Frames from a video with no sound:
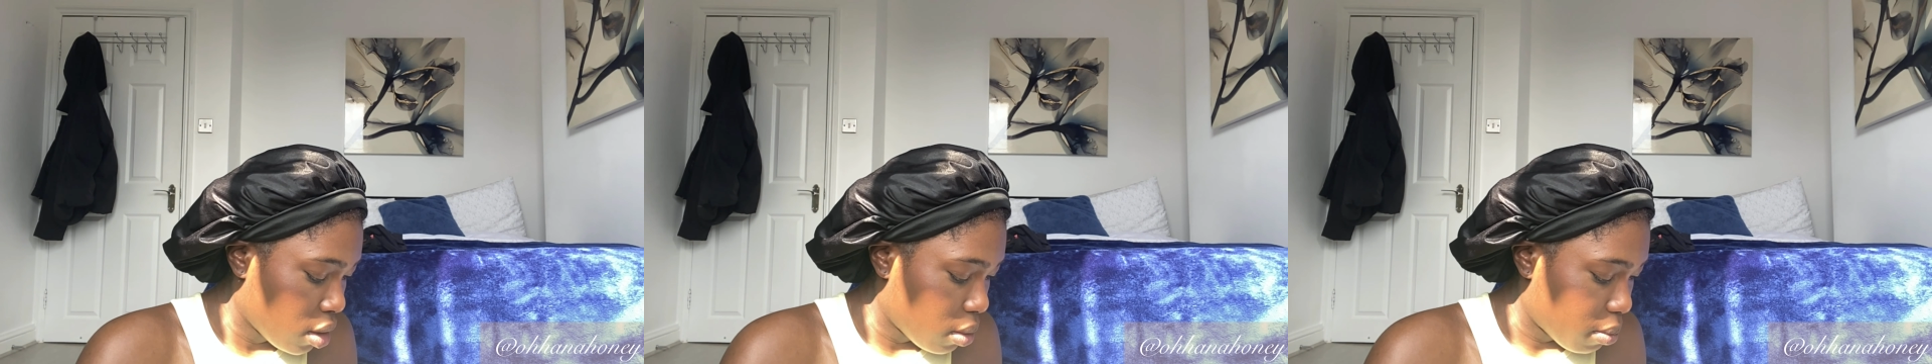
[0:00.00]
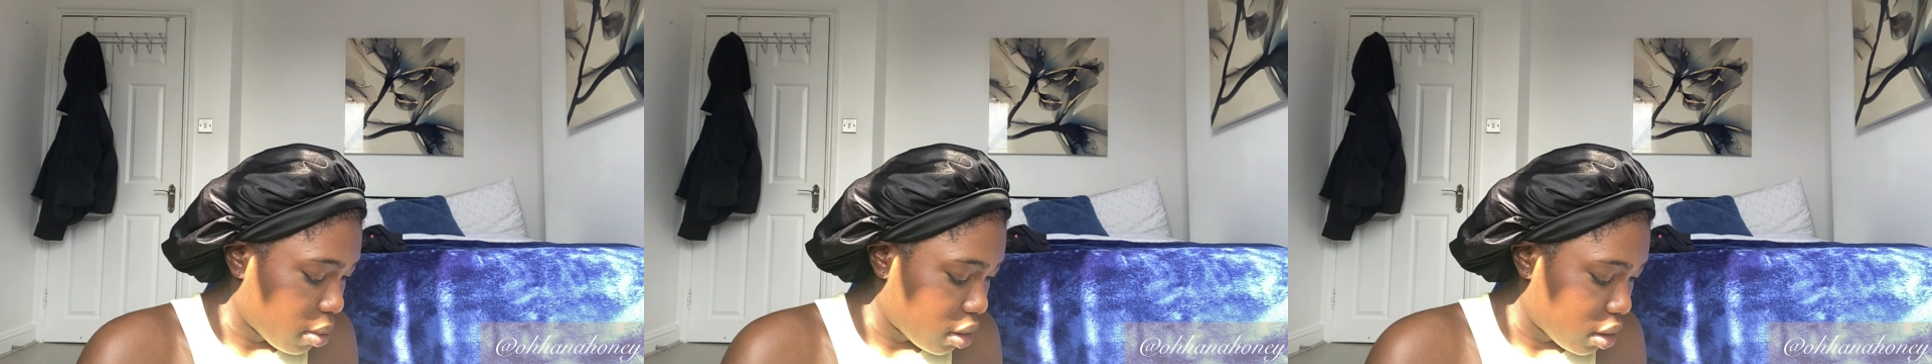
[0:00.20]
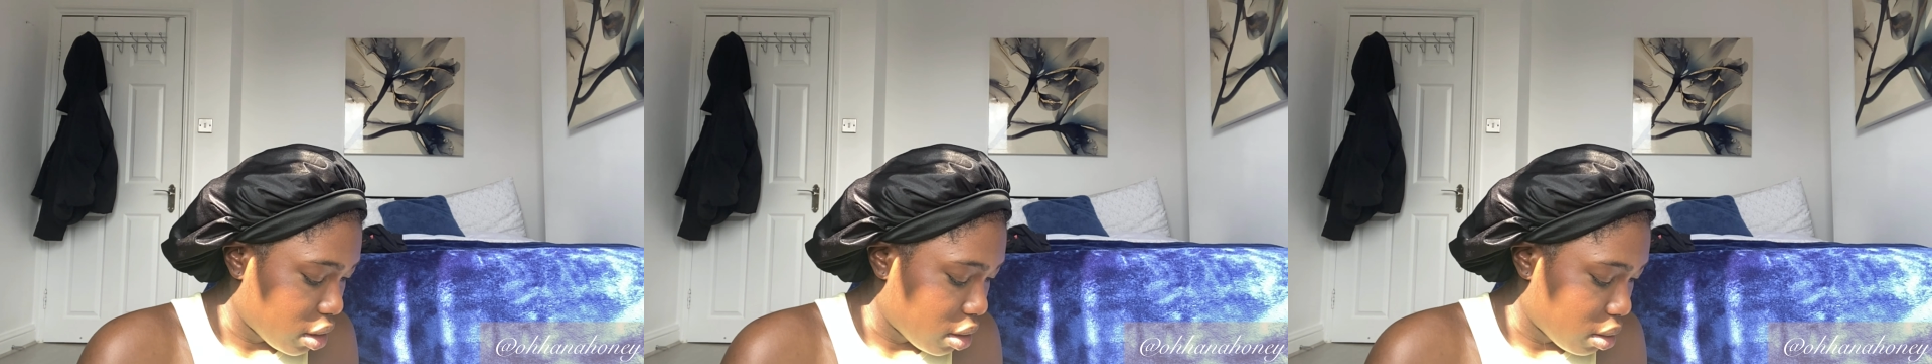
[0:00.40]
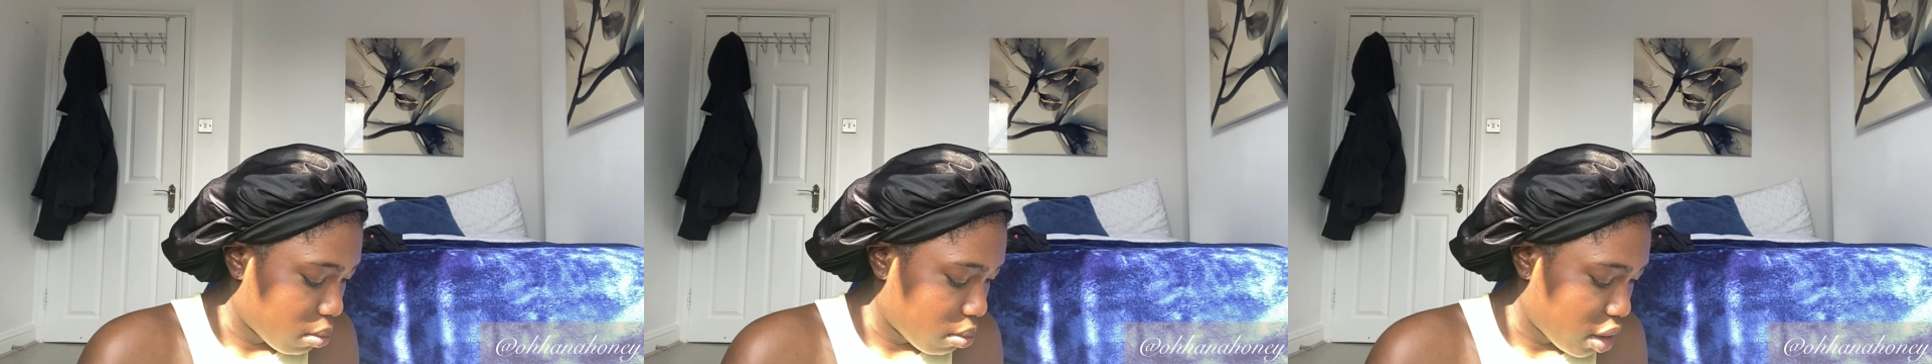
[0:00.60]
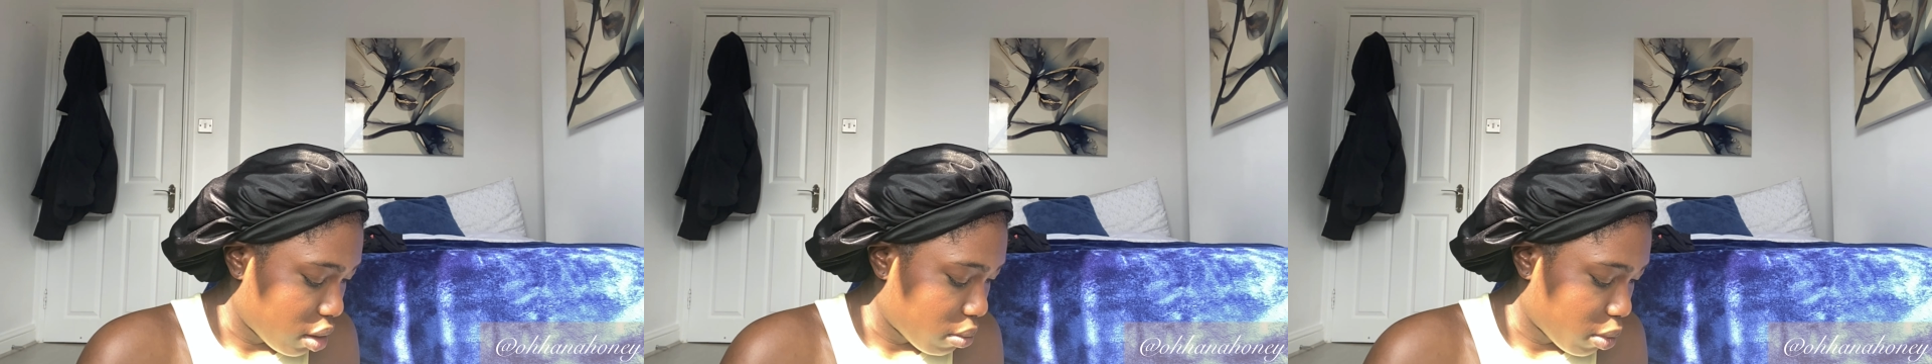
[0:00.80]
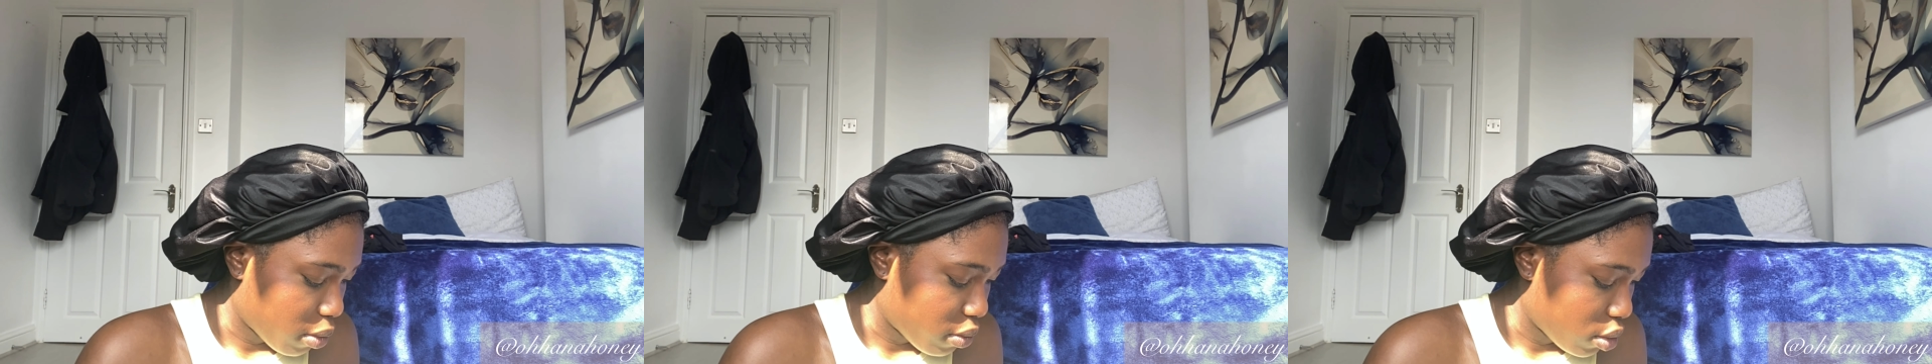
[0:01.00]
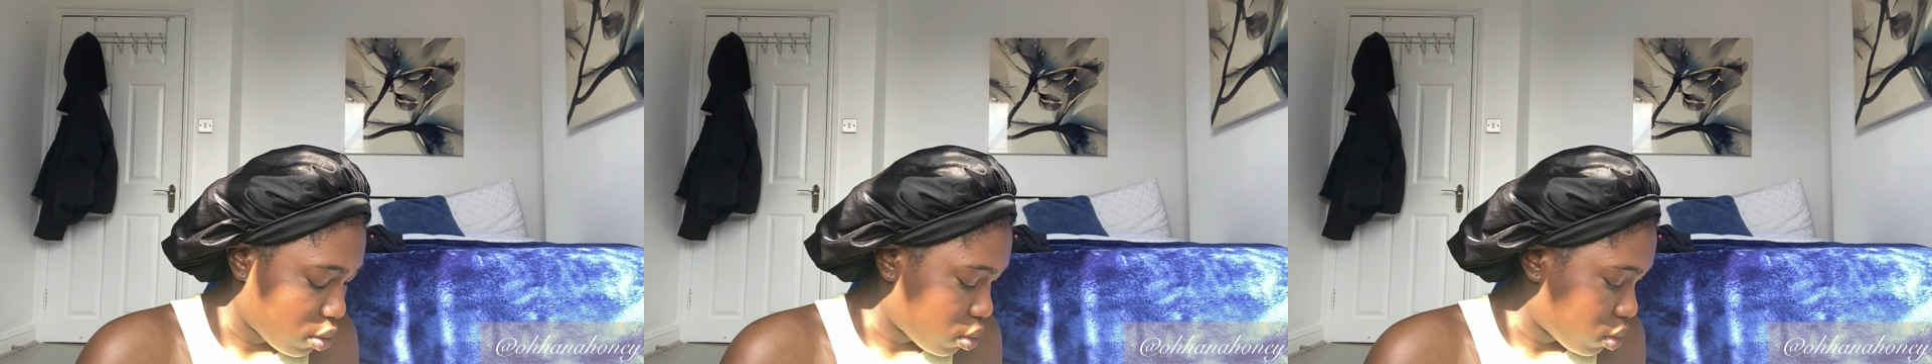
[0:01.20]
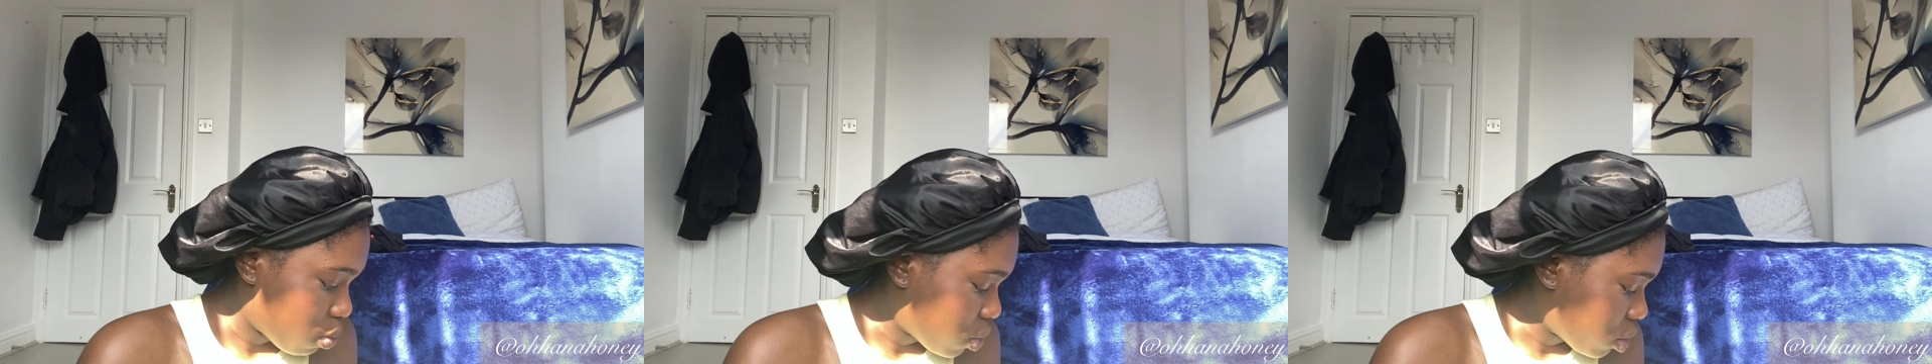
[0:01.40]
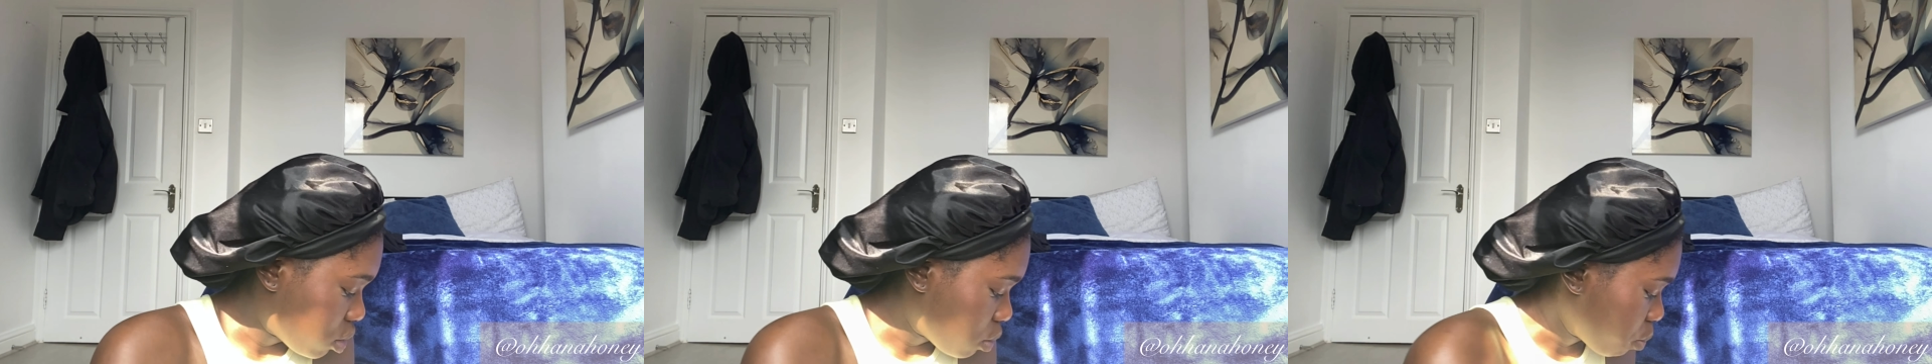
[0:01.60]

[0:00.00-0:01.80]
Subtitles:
But the Makeup Revolution one is